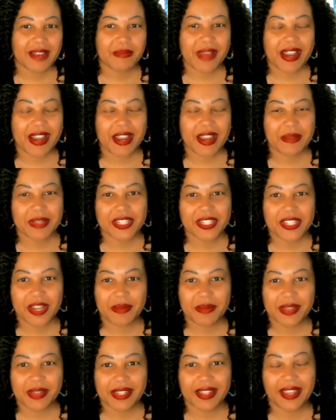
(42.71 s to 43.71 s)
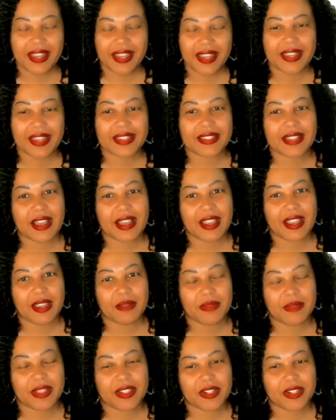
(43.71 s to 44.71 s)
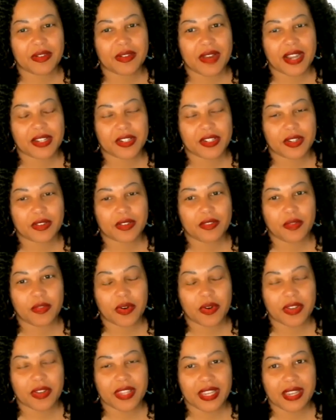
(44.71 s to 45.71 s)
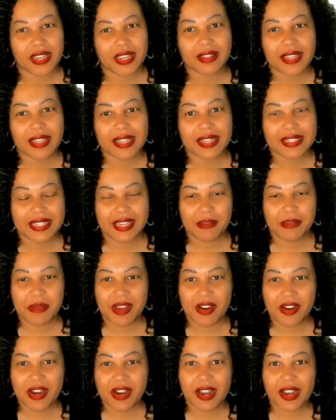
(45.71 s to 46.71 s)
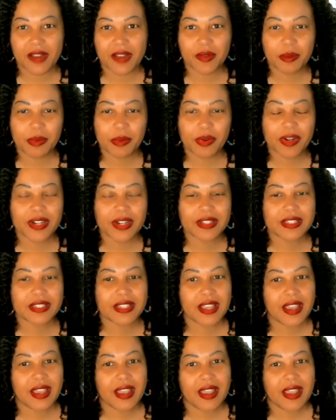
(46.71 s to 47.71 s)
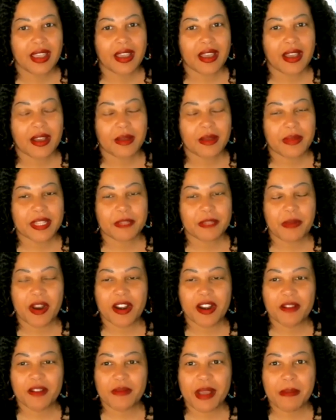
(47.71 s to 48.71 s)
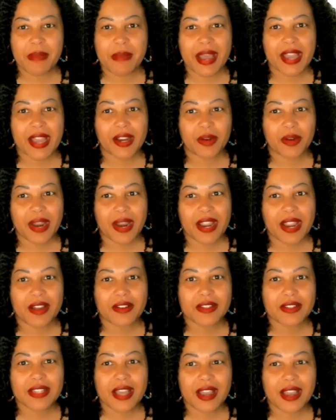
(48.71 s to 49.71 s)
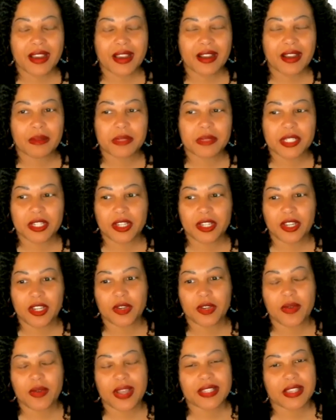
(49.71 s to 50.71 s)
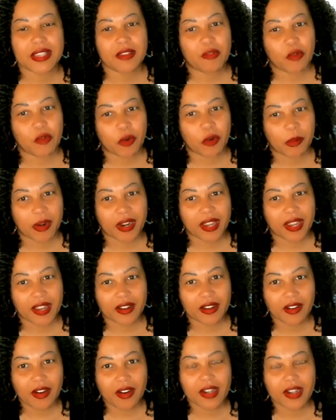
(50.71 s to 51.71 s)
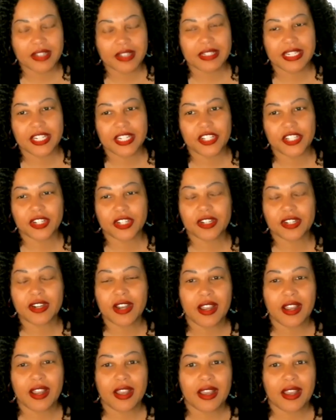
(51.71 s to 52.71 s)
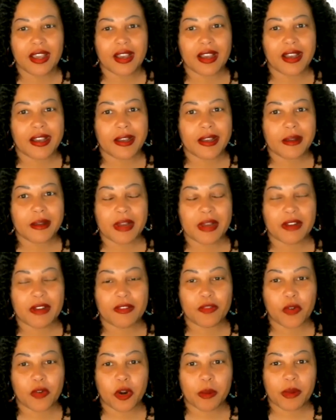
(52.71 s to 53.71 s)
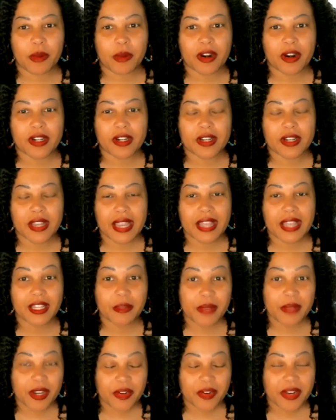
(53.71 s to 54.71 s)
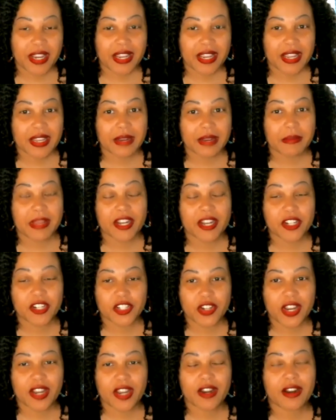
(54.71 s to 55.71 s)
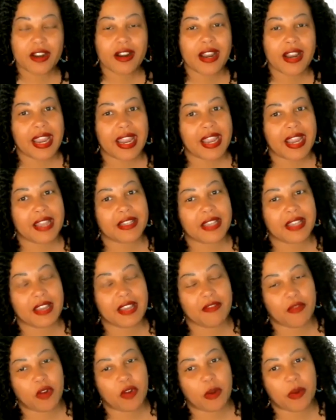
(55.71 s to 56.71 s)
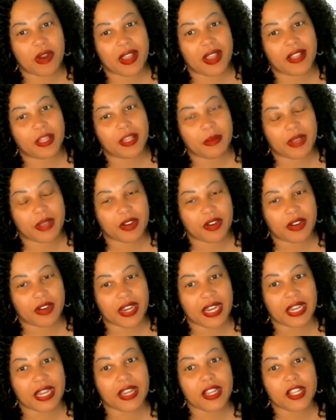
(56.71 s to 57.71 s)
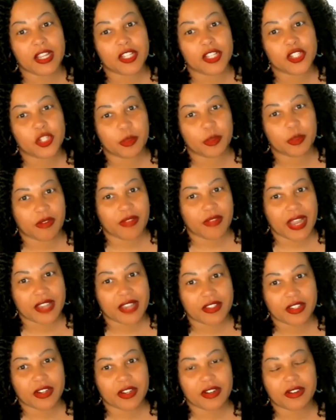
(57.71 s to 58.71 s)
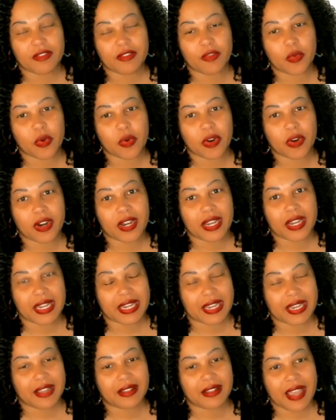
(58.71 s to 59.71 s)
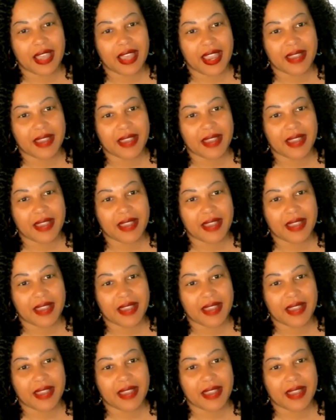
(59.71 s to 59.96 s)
name is Jamilah Hicks. I am the director for the ELA team here at EdReport. As part of my background, I come to you as a former kindergarten teacher, a former elementary administrator, and a former elementary supervisor for ELA.